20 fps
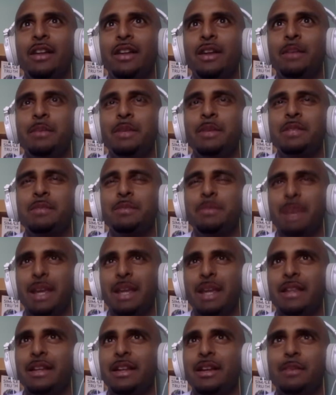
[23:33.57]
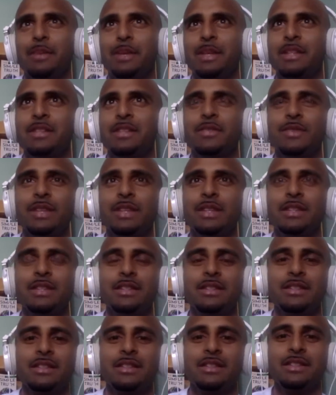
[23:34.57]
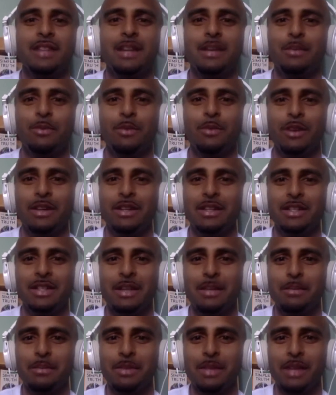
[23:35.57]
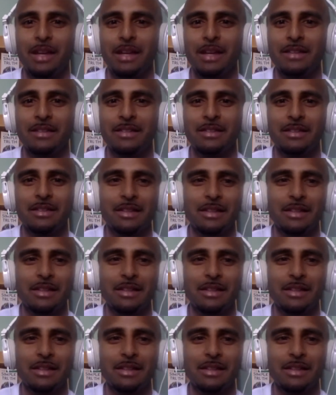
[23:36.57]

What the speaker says: that must mean that I must have existed somewhere in some place.